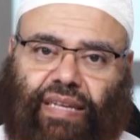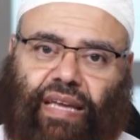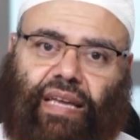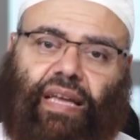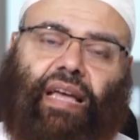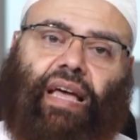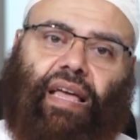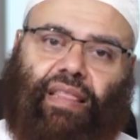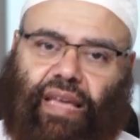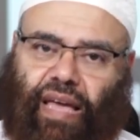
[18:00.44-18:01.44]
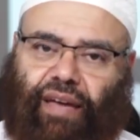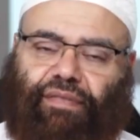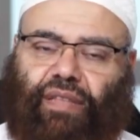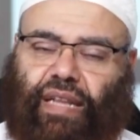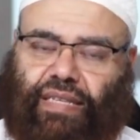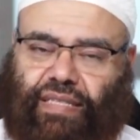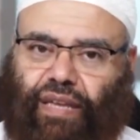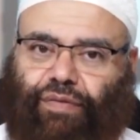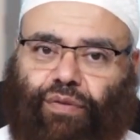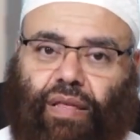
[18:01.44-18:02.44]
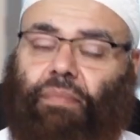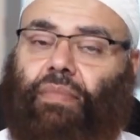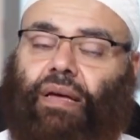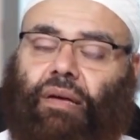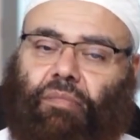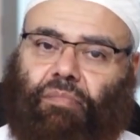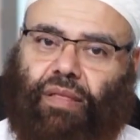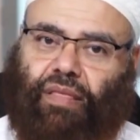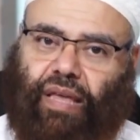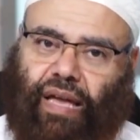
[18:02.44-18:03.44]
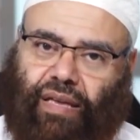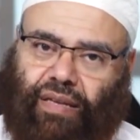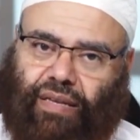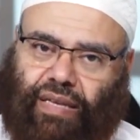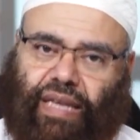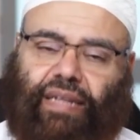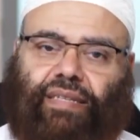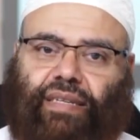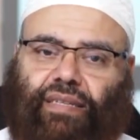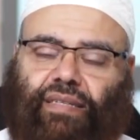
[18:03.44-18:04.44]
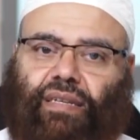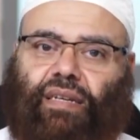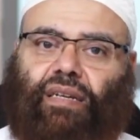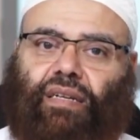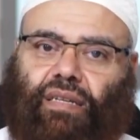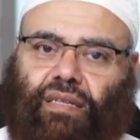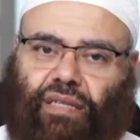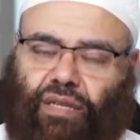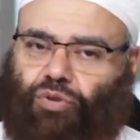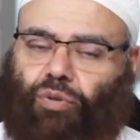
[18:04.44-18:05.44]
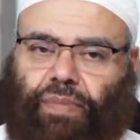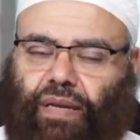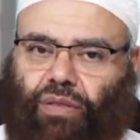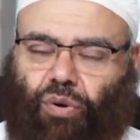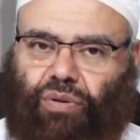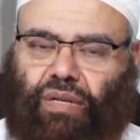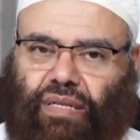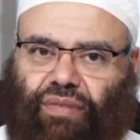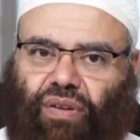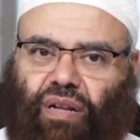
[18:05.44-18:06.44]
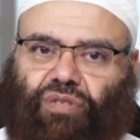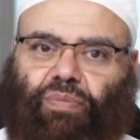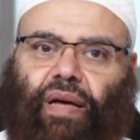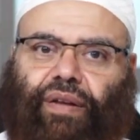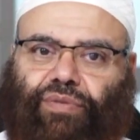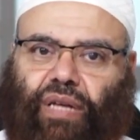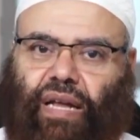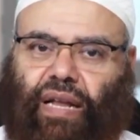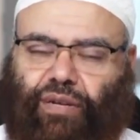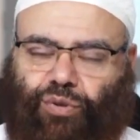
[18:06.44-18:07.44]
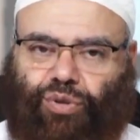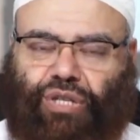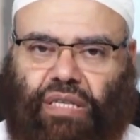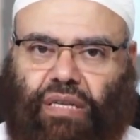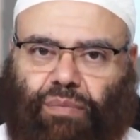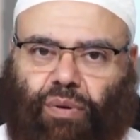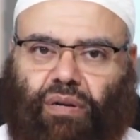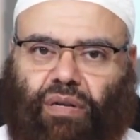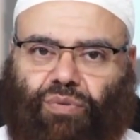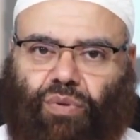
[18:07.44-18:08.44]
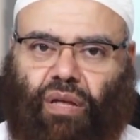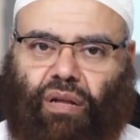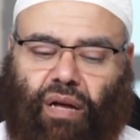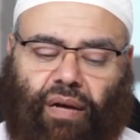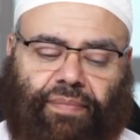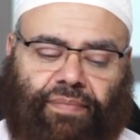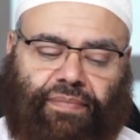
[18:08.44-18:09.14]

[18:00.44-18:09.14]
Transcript: day and they have the next day for them. But they killed it, disobeyed the orders of Allah subhanahu wa ta'ala, associated partners with Allah,